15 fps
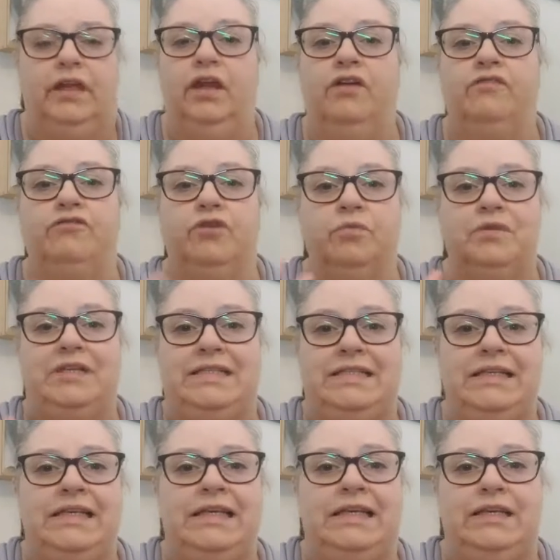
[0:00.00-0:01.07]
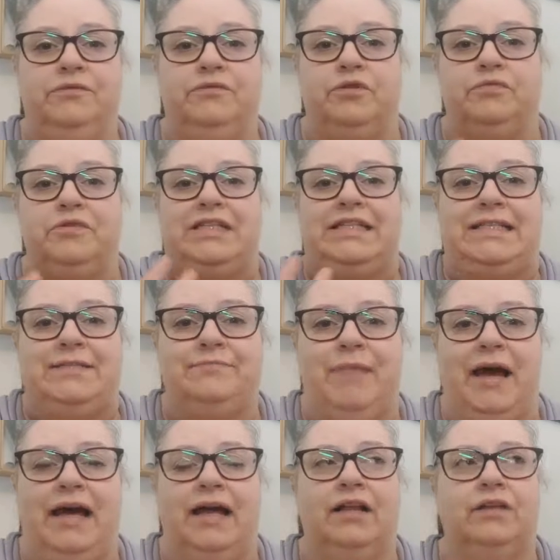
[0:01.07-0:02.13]
of what we see, what we
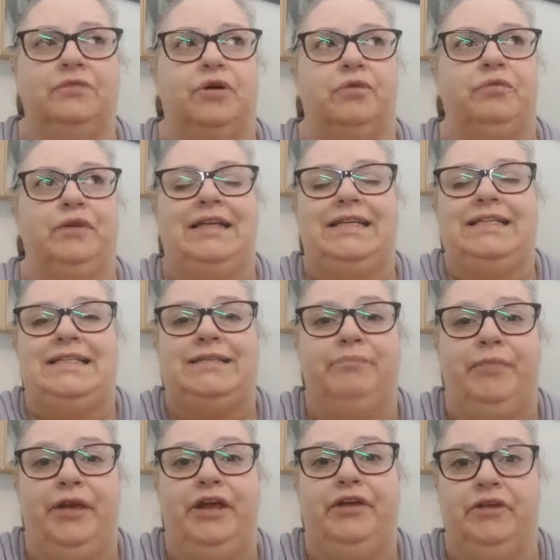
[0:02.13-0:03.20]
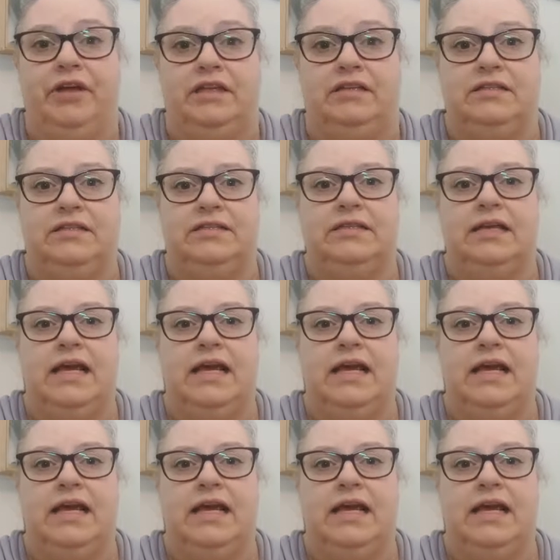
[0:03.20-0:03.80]
smell, what we experience.